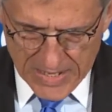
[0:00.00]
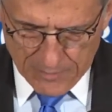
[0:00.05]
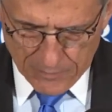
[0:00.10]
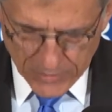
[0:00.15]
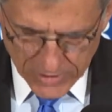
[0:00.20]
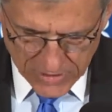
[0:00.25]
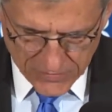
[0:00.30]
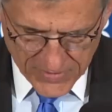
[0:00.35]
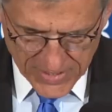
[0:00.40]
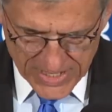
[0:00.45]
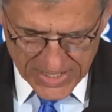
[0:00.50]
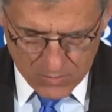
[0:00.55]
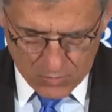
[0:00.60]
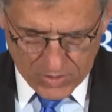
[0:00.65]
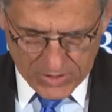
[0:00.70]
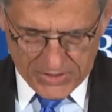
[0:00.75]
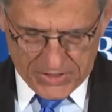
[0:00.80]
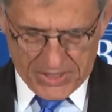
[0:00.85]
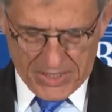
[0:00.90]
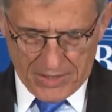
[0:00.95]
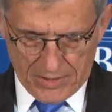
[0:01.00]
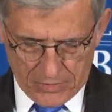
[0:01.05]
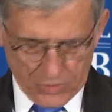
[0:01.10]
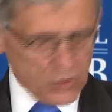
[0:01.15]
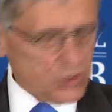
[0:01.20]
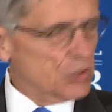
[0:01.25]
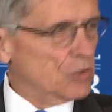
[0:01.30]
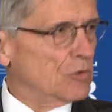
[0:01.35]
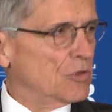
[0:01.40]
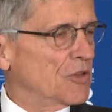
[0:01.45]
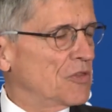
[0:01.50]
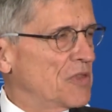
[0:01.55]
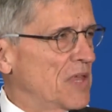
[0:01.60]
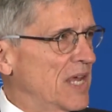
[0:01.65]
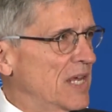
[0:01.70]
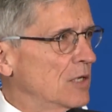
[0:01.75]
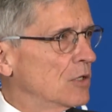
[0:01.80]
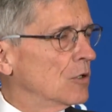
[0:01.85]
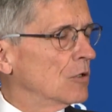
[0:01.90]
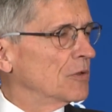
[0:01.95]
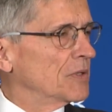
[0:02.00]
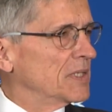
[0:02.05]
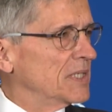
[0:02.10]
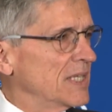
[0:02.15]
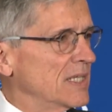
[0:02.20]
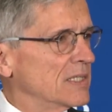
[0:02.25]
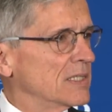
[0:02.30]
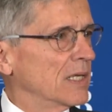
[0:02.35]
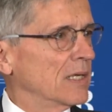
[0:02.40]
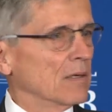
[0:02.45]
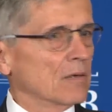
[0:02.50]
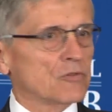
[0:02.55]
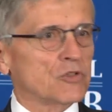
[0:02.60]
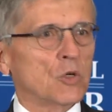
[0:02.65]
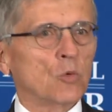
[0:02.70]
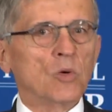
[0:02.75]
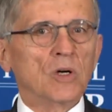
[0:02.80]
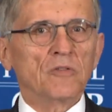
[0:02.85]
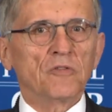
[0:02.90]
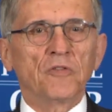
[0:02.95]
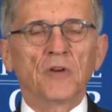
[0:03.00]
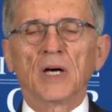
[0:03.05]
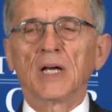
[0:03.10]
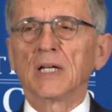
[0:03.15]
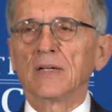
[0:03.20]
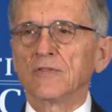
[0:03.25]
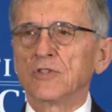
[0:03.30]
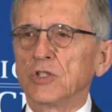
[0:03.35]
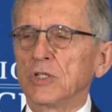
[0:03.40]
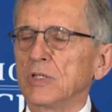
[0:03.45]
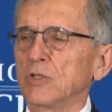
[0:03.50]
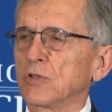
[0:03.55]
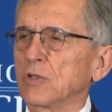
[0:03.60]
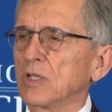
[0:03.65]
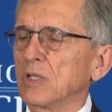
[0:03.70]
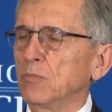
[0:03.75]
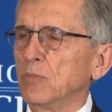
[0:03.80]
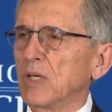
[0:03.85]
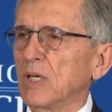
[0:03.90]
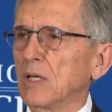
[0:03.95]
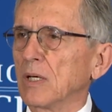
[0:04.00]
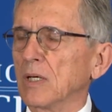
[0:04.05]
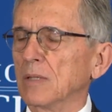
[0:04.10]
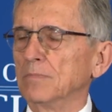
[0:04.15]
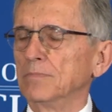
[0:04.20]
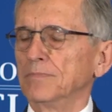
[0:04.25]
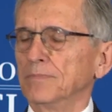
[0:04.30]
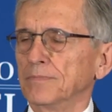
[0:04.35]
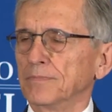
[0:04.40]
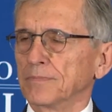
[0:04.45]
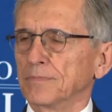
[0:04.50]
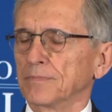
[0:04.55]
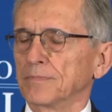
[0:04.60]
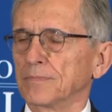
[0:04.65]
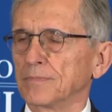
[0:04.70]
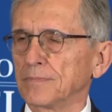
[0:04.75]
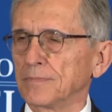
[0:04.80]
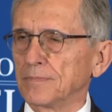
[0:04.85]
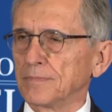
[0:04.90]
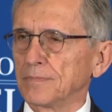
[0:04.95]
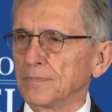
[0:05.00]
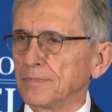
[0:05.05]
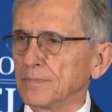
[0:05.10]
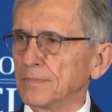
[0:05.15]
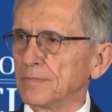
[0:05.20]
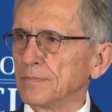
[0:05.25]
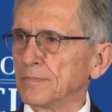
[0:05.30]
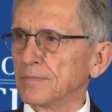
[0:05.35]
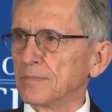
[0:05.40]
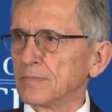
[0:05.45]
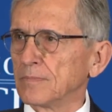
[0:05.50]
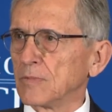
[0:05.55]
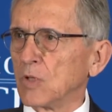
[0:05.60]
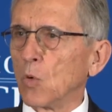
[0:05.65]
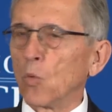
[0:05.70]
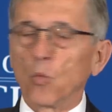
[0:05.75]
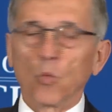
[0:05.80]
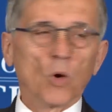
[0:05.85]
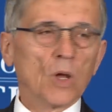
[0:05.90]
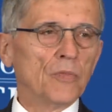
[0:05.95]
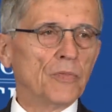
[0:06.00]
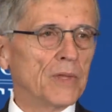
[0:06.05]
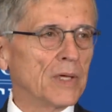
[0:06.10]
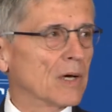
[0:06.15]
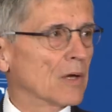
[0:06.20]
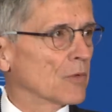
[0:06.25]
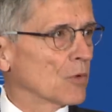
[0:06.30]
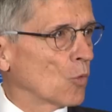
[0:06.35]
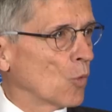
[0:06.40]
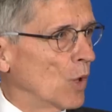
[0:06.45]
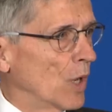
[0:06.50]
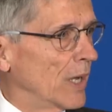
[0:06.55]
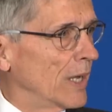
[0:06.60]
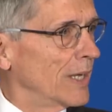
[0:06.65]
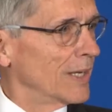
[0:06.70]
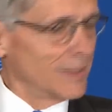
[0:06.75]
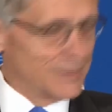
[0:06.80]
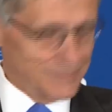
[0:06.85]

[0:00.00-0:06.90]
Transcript: But if anyone tells you that they know the details of what 5G is going to become, run the other way.